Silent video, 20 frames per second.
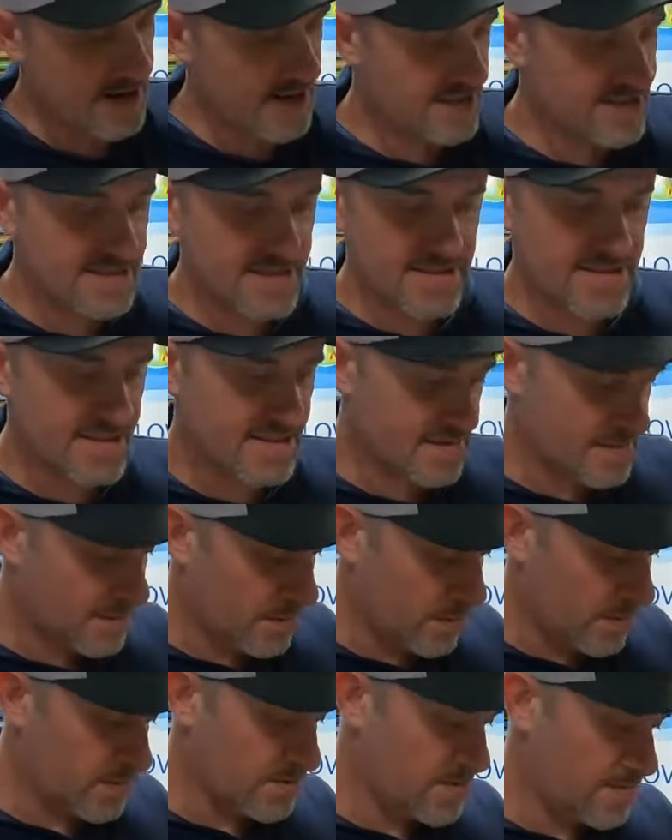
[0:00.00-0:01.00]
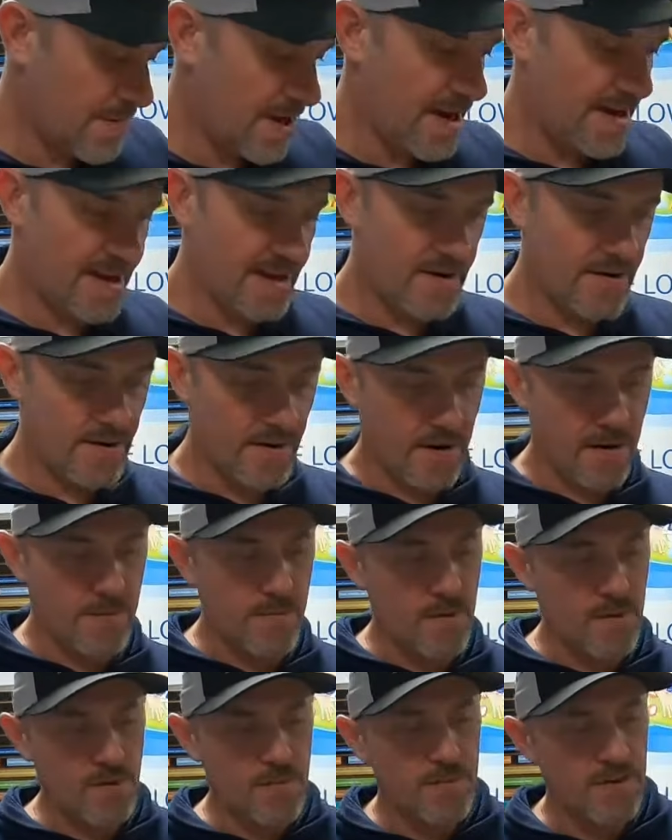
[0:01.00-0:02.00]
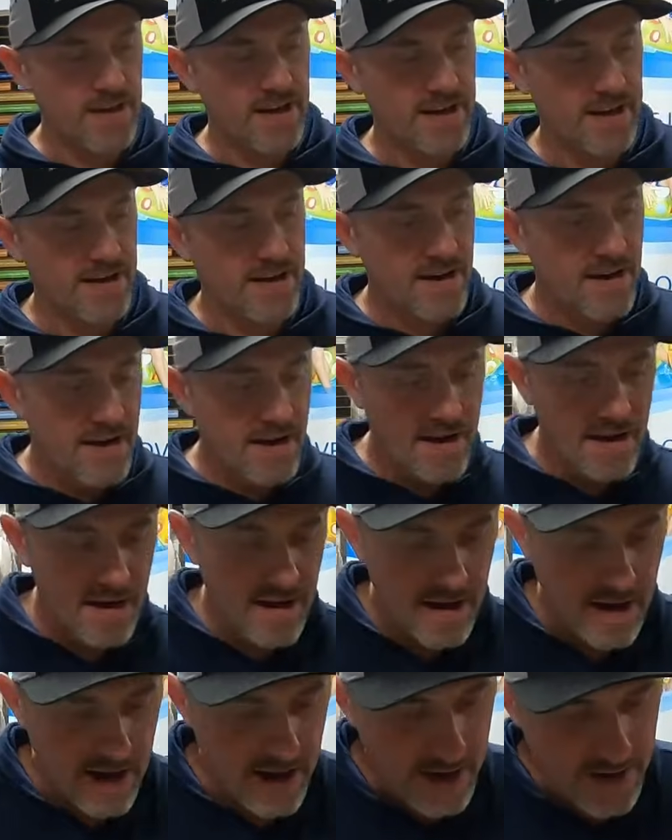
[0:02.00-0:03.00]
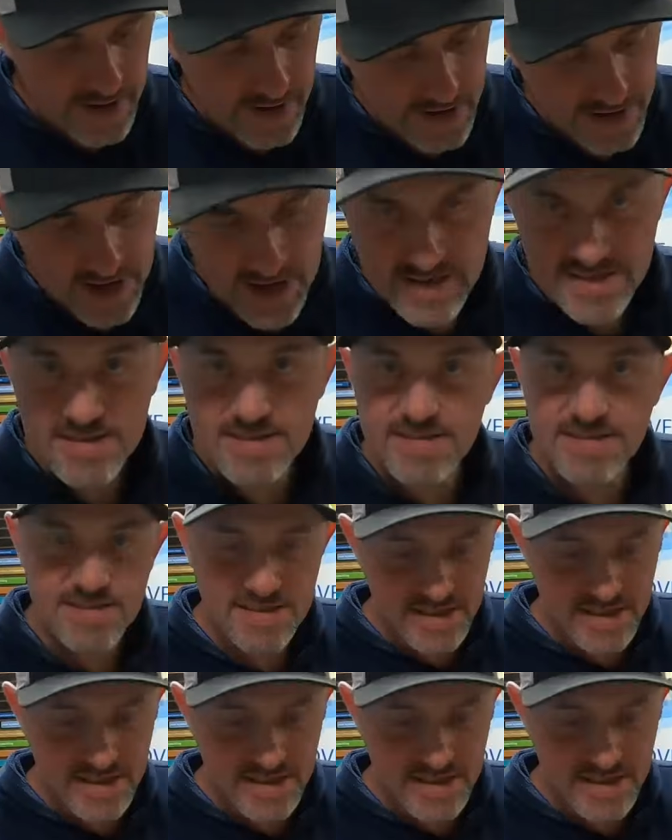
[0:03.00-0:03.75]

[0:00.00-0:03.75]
9/16 bolts back into our motor plate and they're nice and